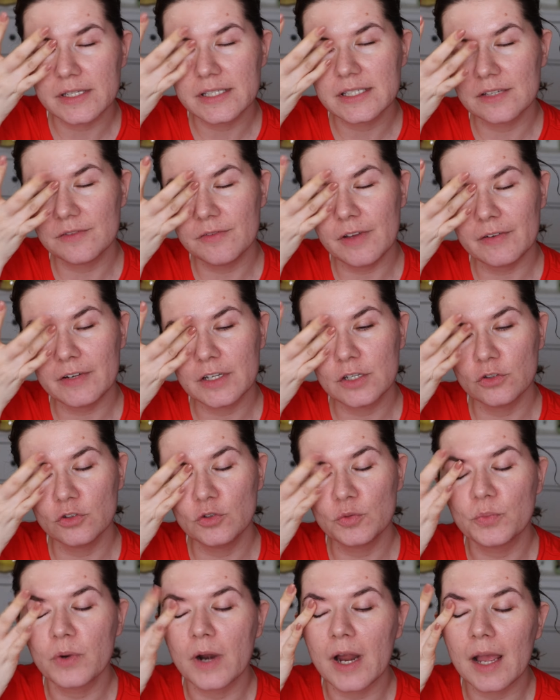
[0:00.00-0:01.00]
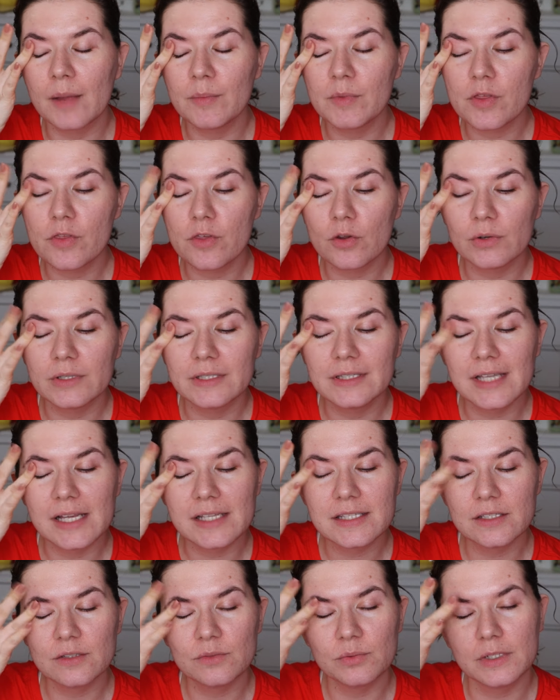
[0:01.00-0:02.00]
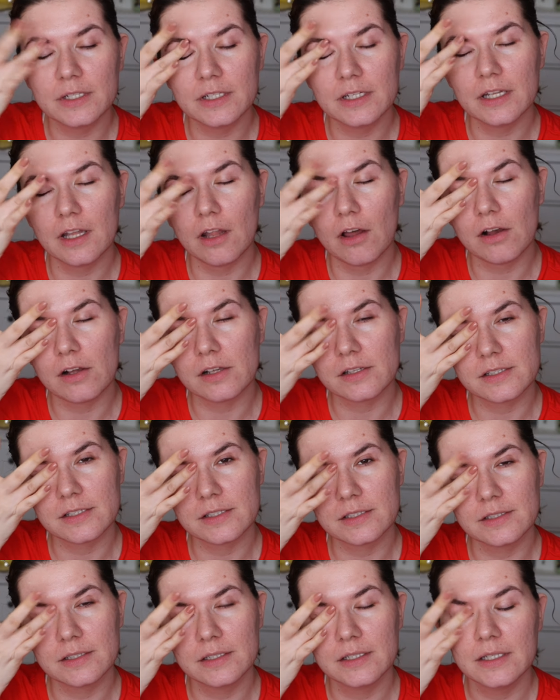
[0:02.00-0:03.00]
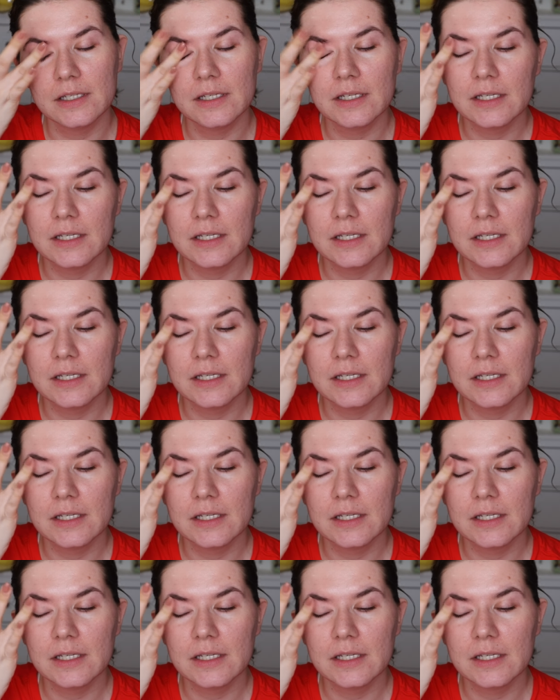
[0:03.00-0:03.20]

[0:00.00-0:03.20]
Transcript: It's a very good primer, though it doesn't really last